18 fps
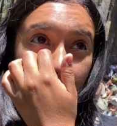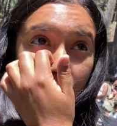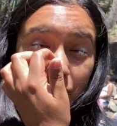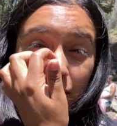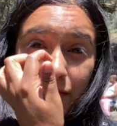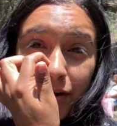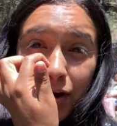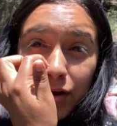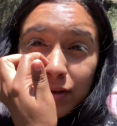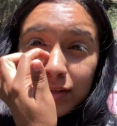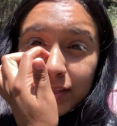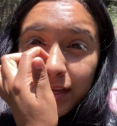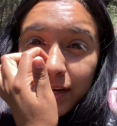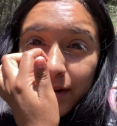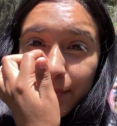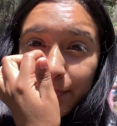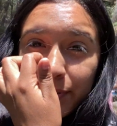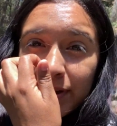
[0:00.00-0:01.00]
Alvaro's
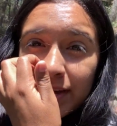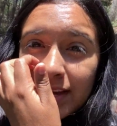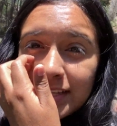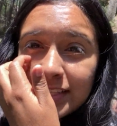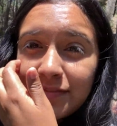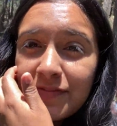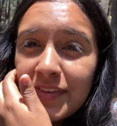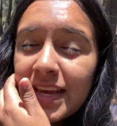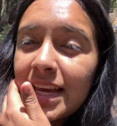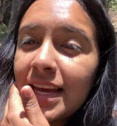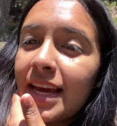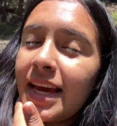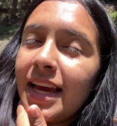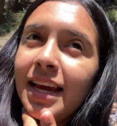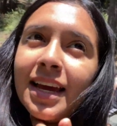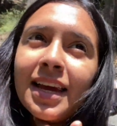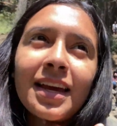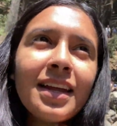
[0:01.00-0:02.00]
gonna put her feet
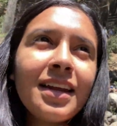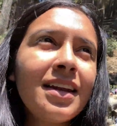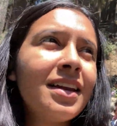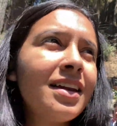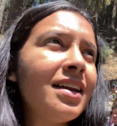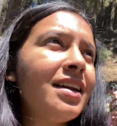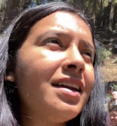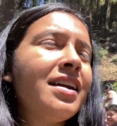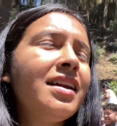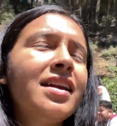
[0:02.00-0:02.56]
in.